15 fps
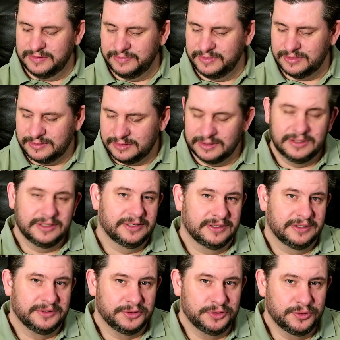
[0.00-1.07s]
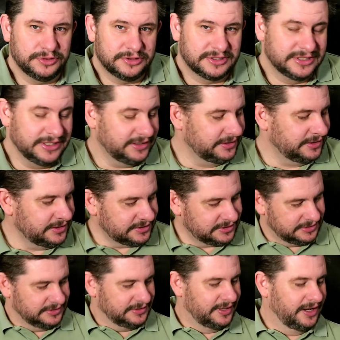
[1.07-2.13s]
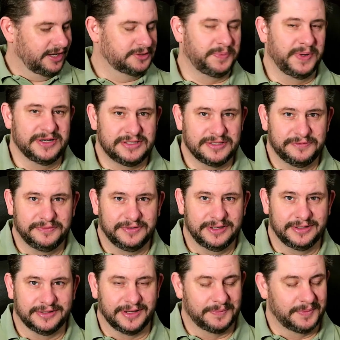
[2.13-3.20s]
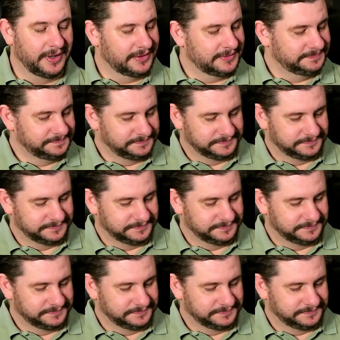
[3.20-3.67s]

even used CDs are expensive here in Denmark.